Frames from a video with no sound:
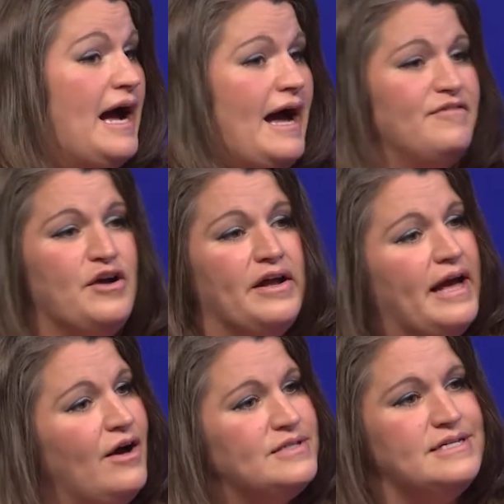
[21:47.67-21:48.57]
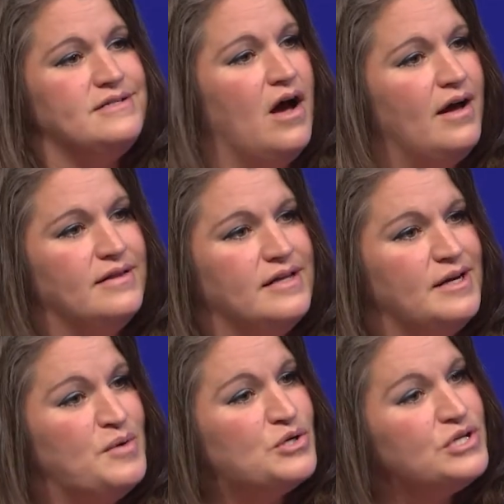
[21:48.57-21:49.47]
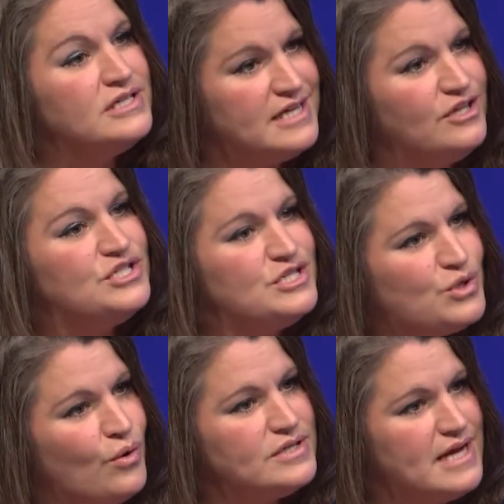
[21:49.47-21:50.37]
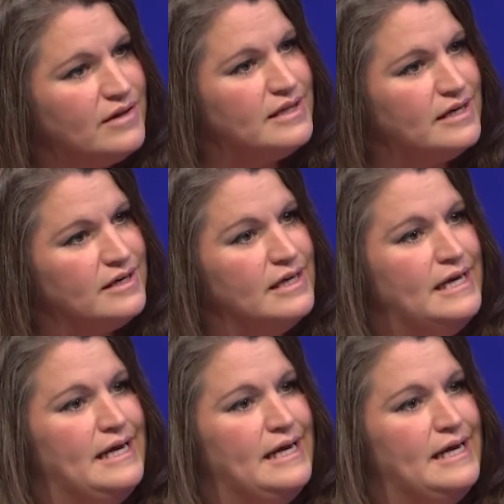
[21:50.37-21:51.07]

I've gone out and taught the emotional intelligence course out there.